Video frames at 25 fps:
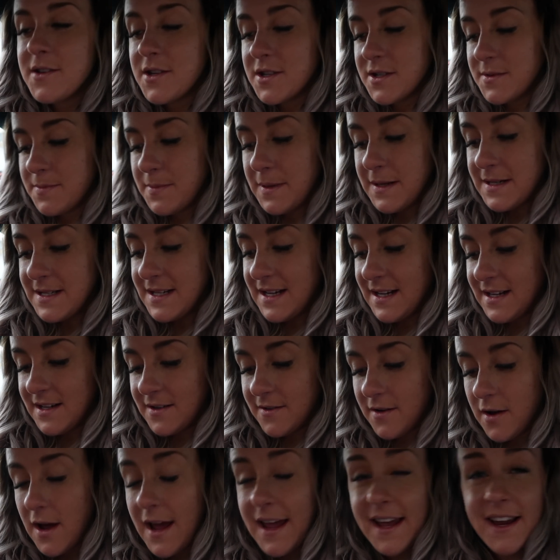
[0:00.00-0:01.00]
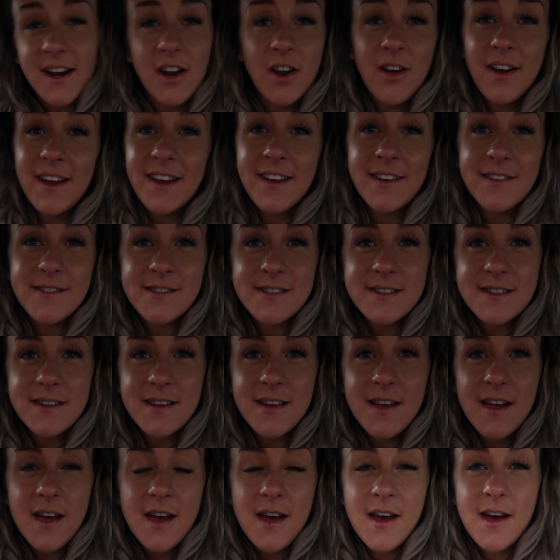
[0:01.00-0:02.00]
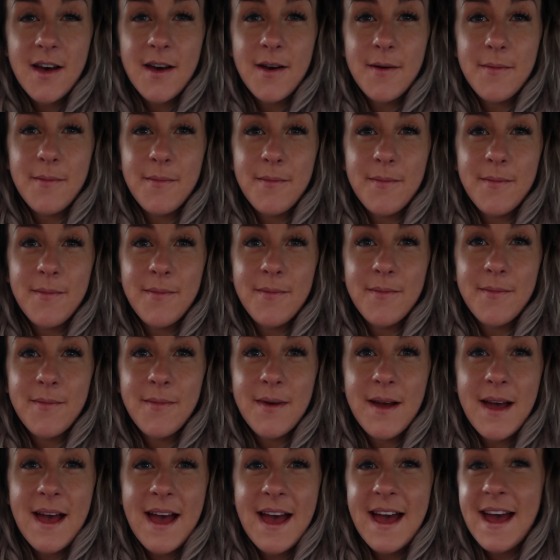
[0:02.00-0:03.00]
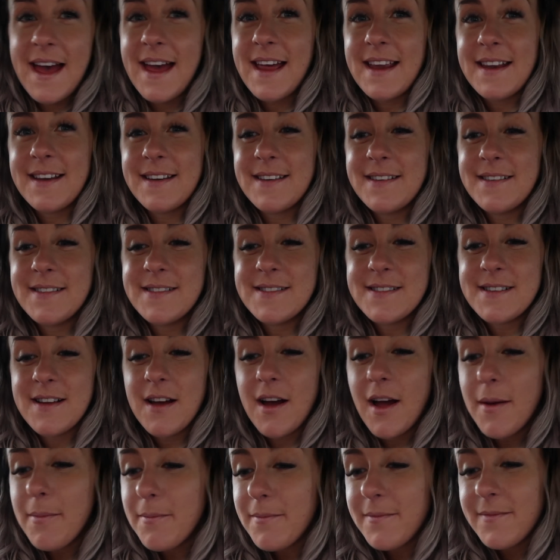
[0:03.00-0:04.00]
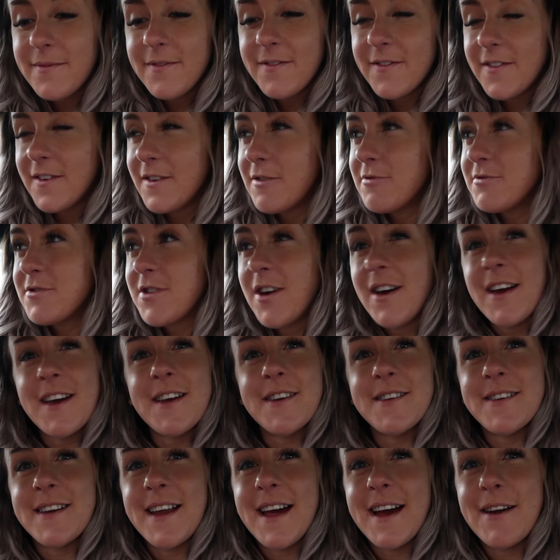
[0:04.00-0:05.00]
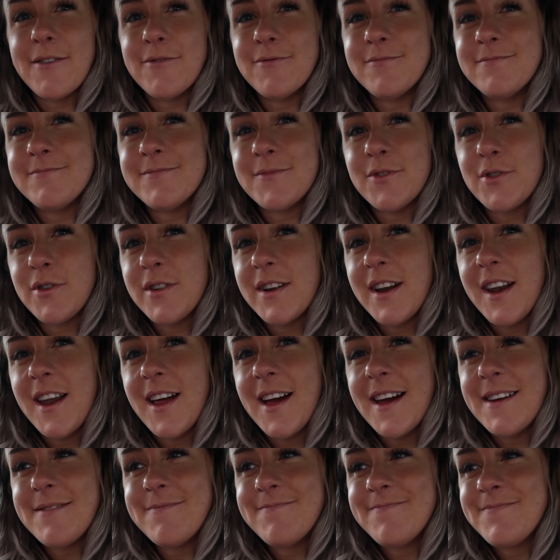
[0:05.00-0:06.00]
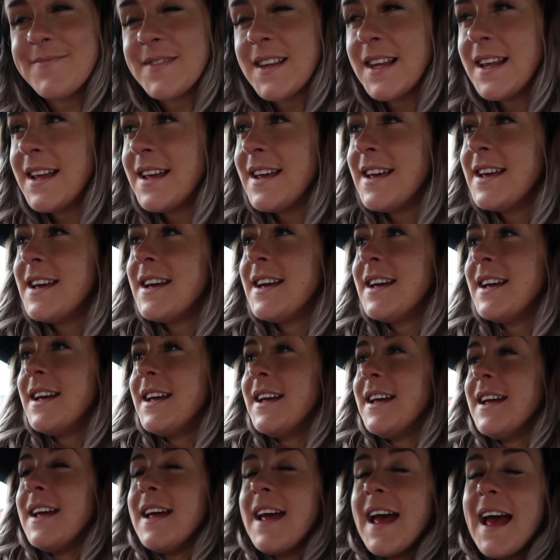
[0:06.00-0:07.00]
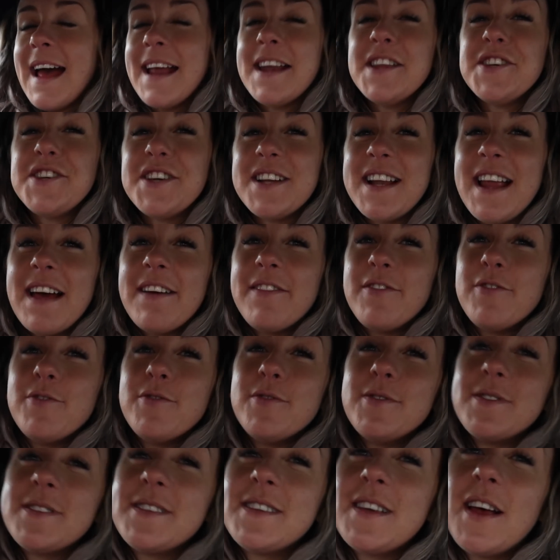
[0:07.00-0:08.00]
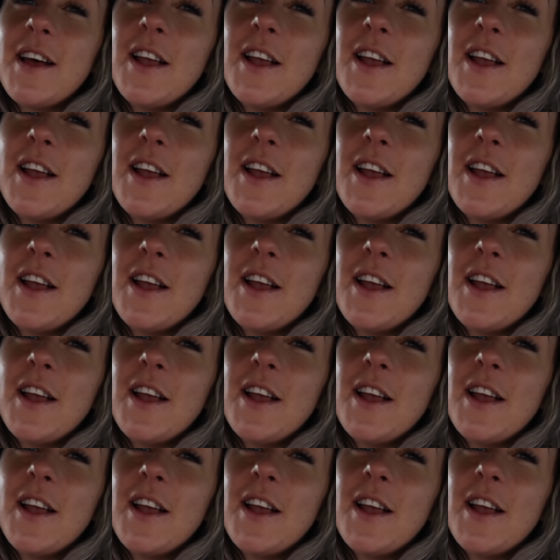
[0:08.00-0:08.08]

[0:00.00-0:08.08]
Just PT'd a client um, and I'm so tired now, not gonna lie. Energy levels,